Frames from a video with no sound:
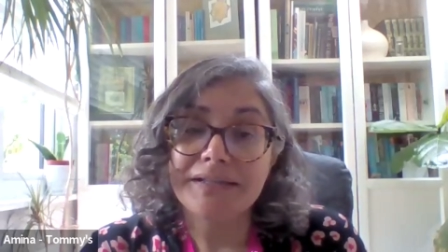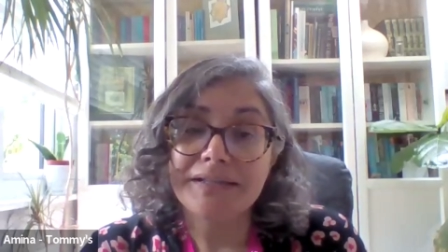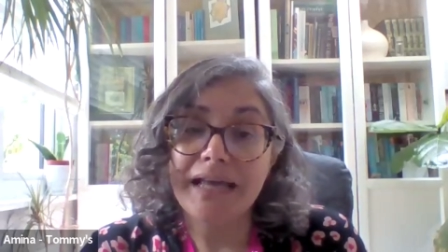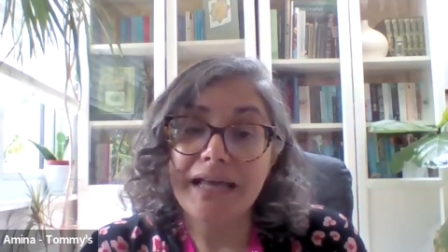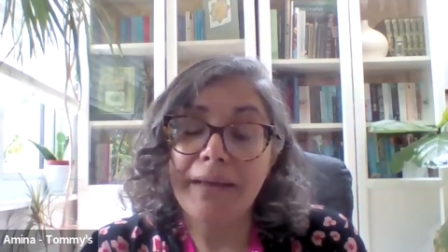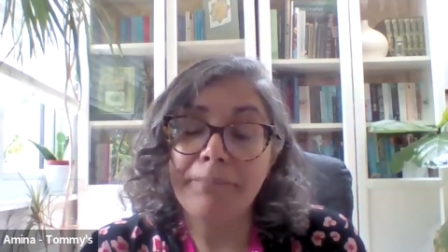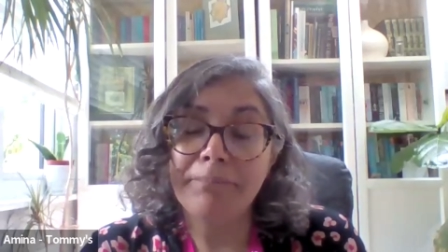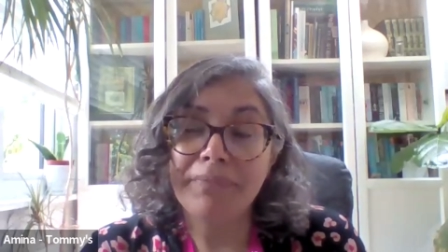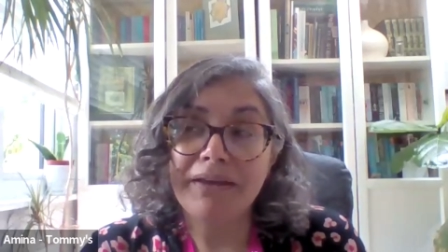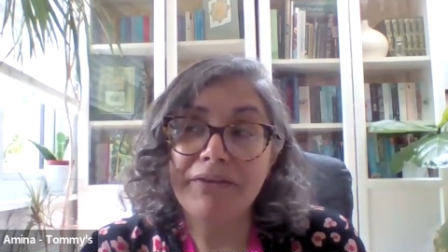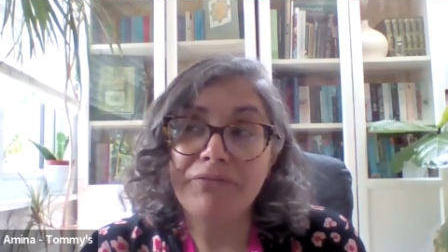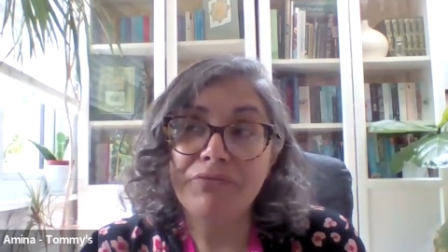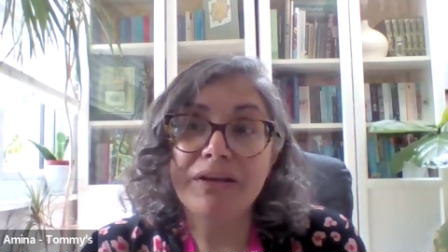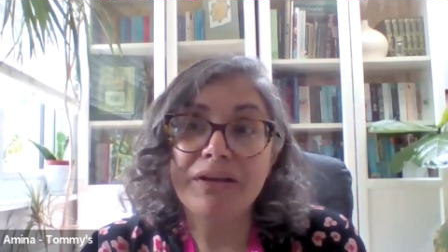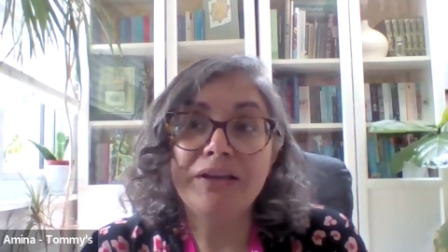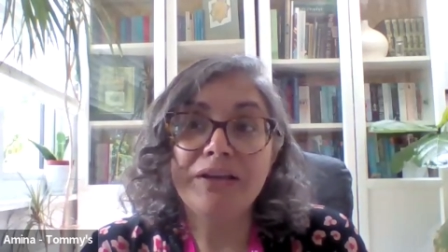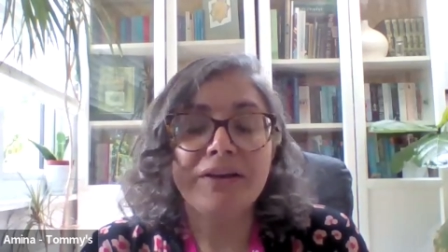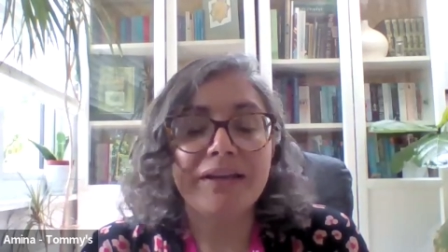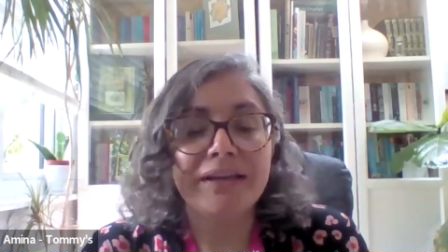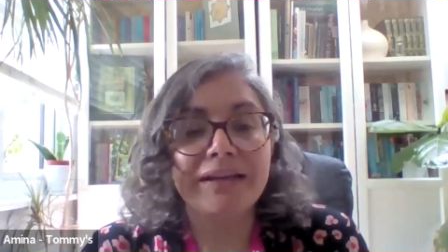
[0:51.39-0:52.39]
If we're
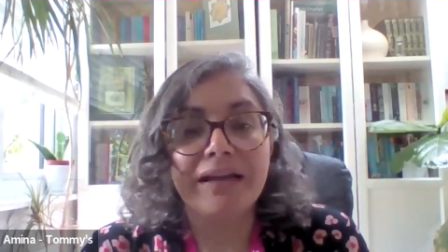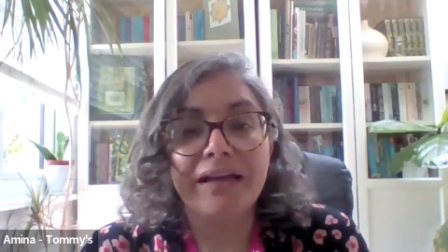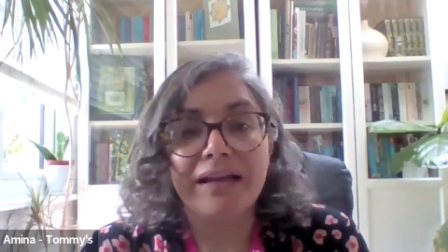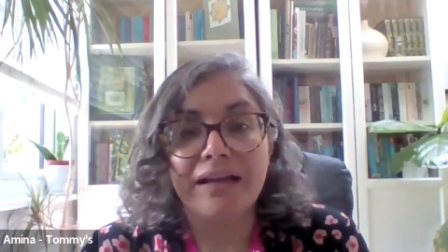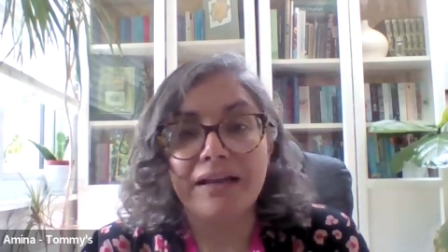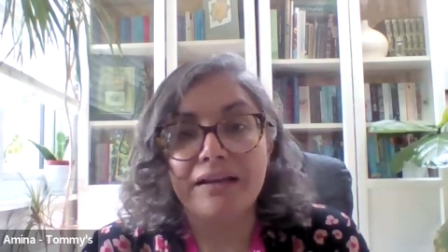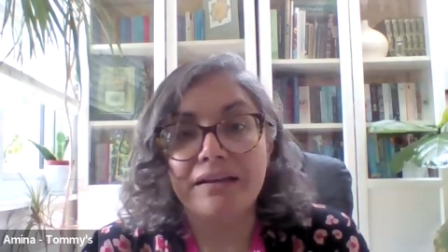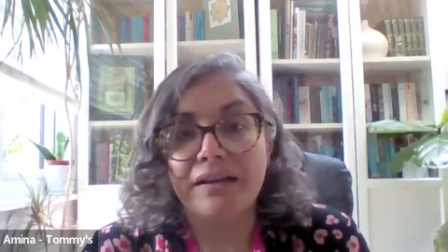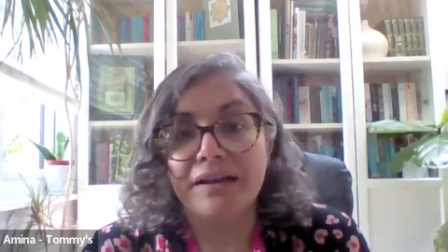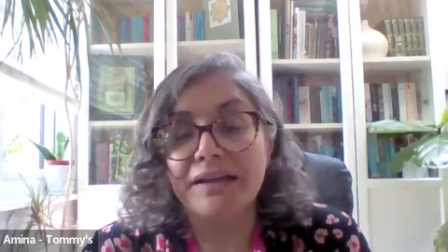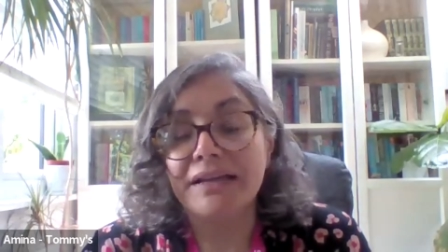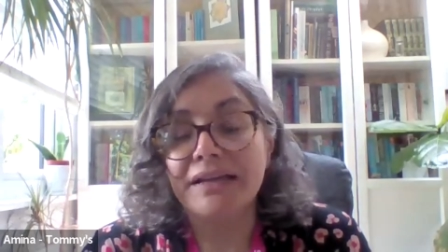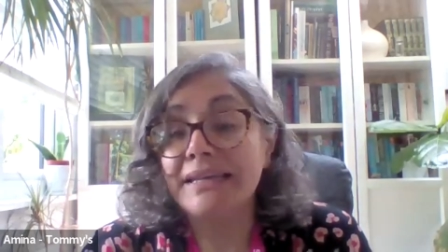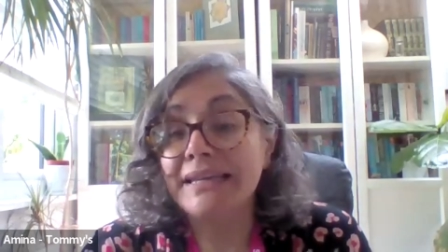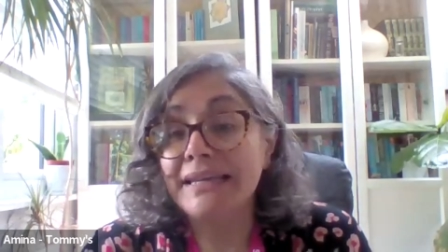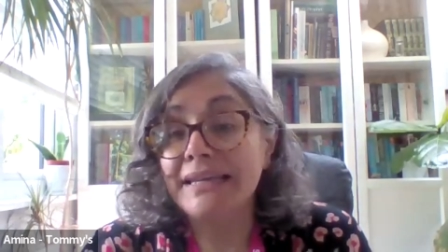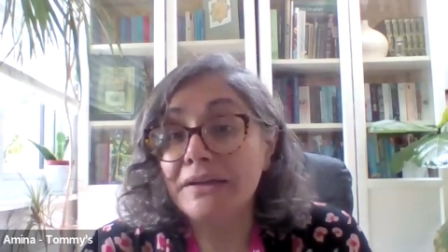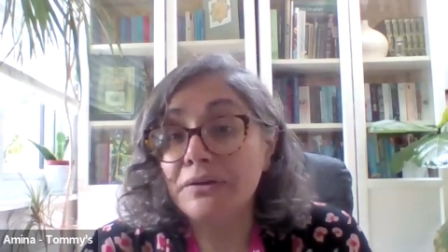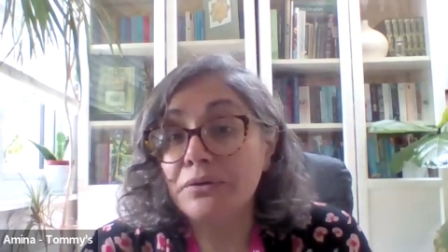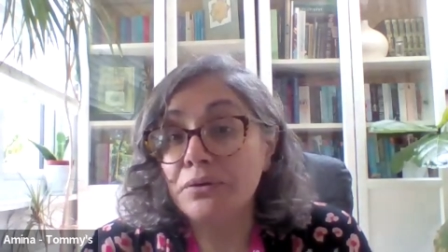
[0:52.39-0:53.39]
looking at like a
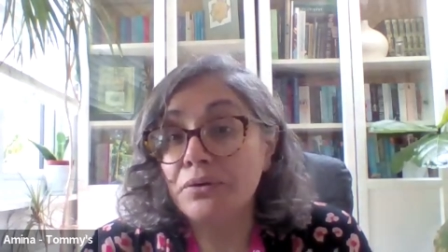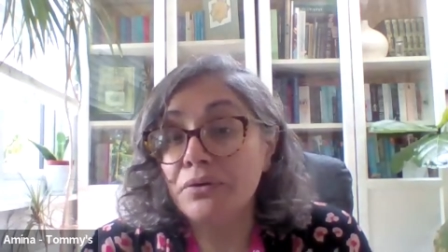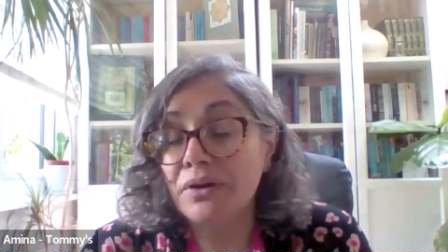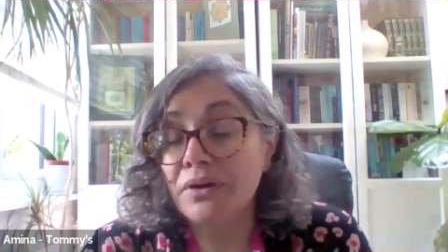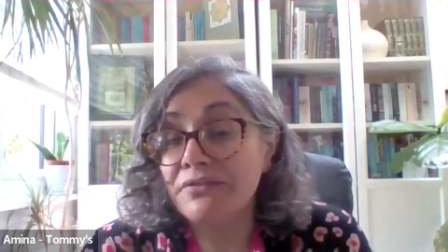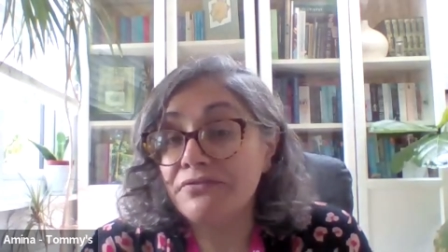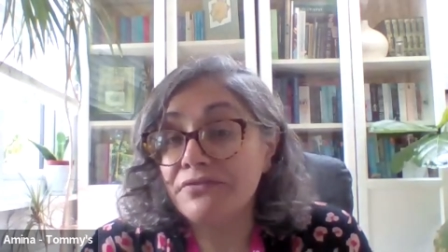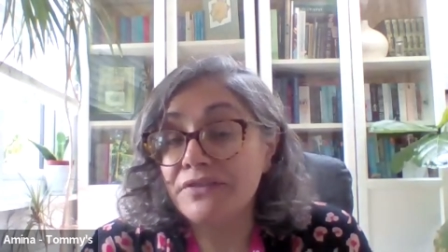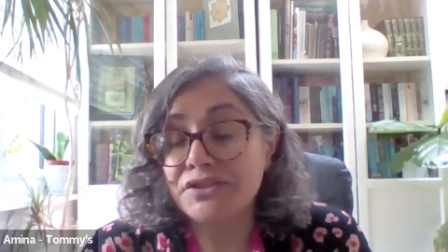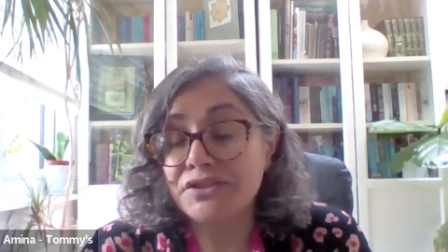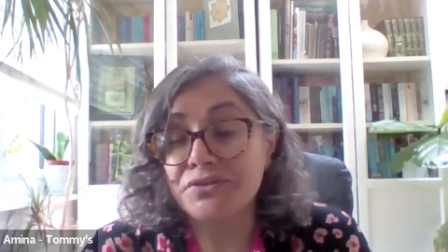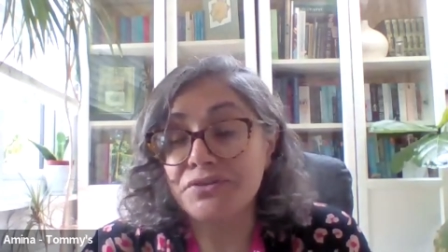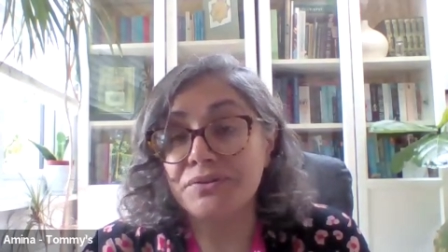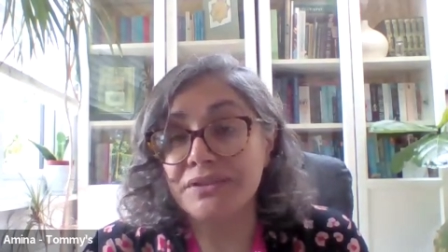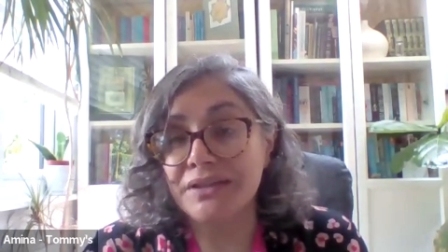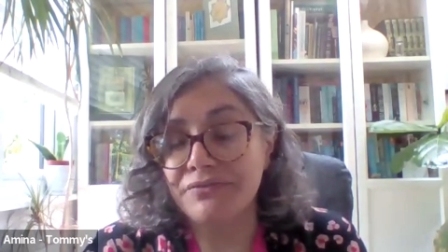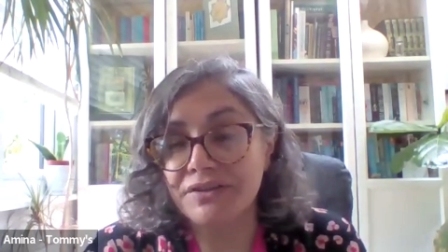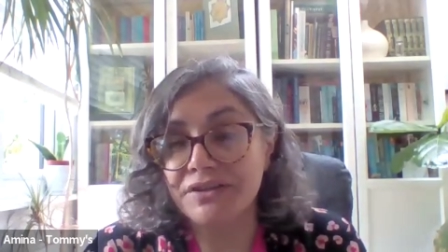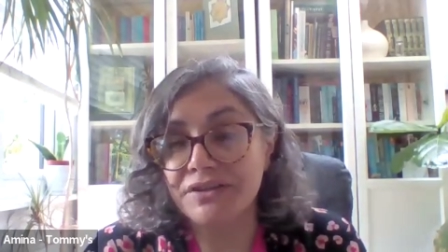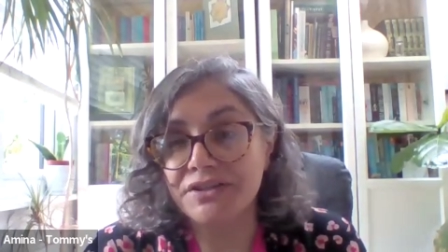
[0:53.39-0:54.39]
legal official
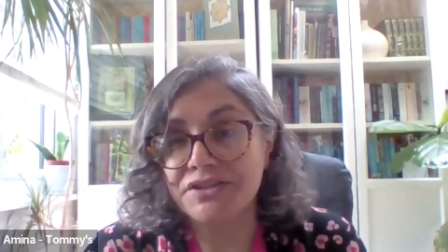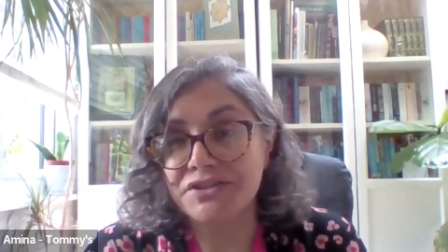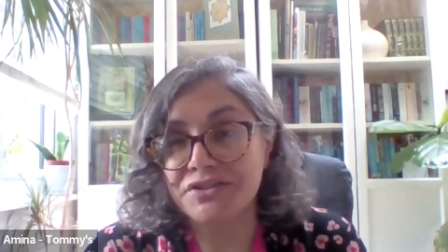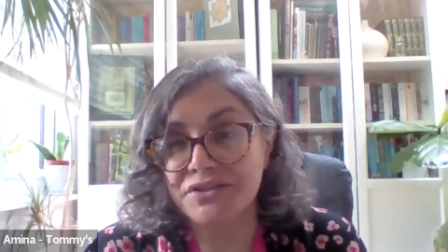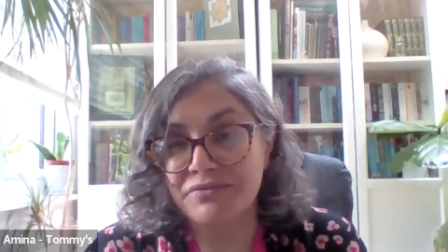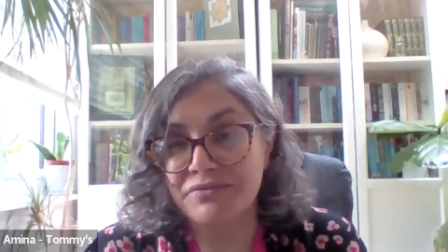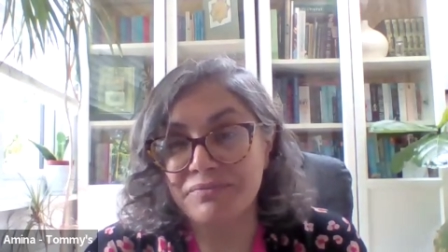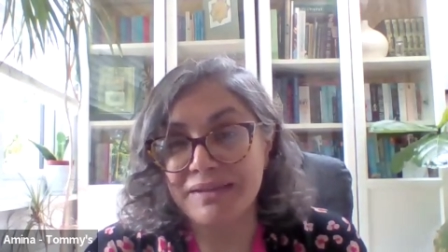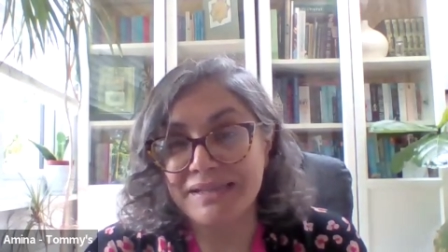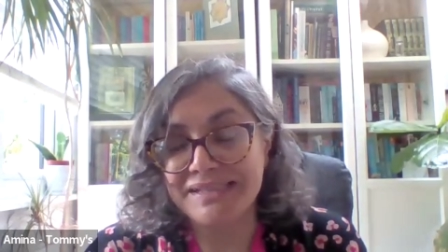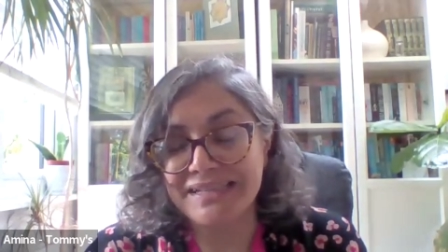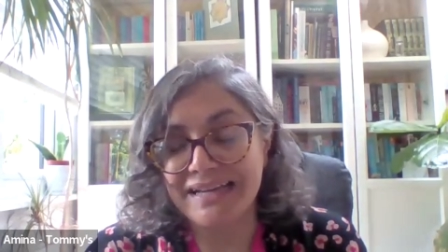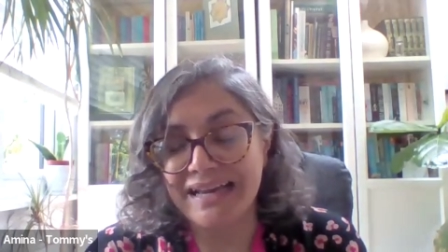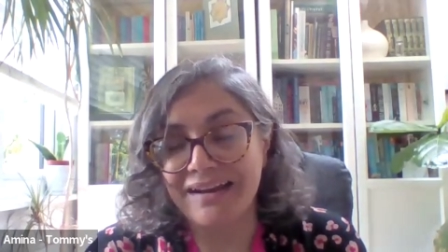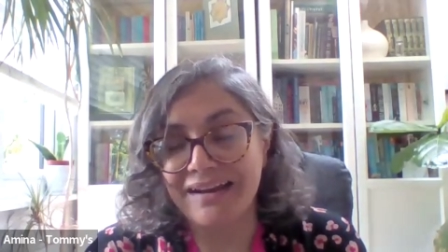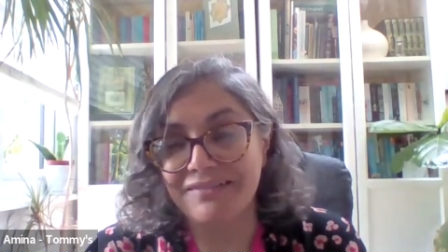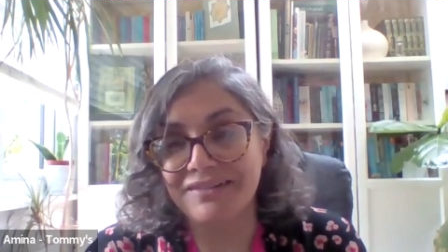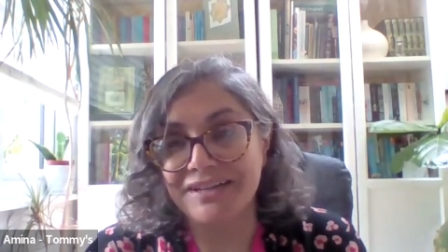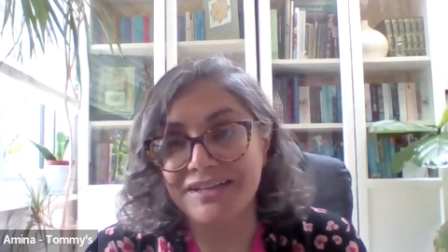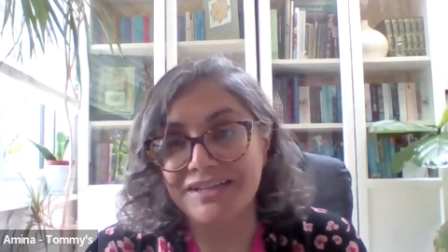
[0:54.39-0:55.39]
definition of
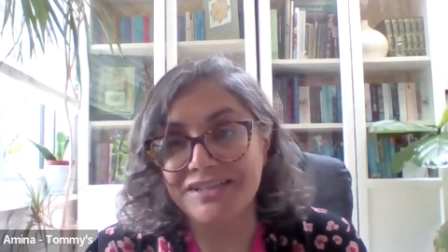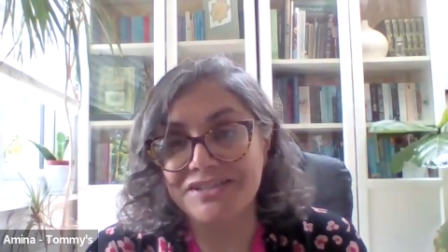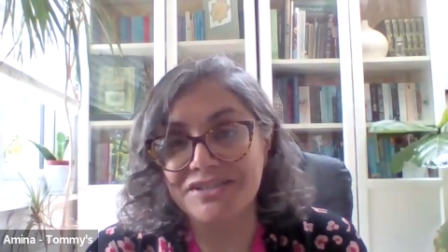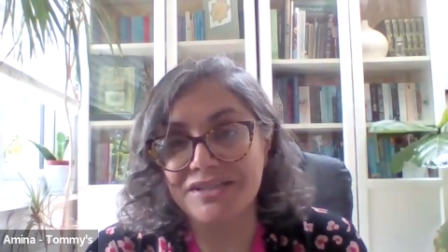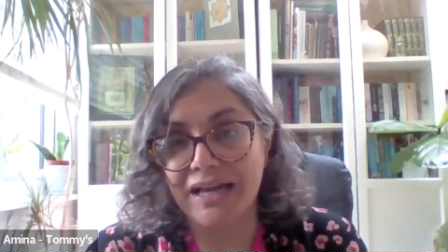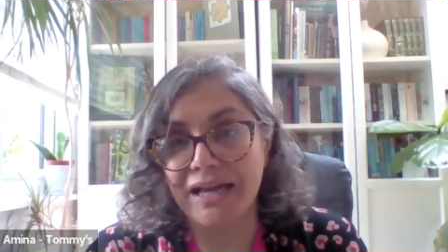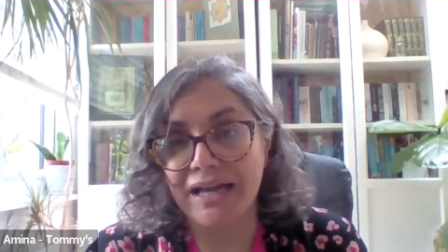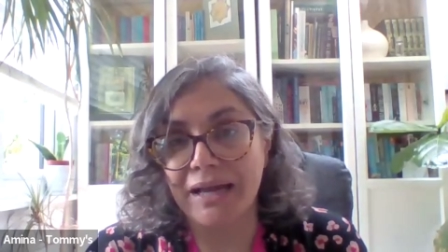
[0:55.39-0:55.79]
miscarriage,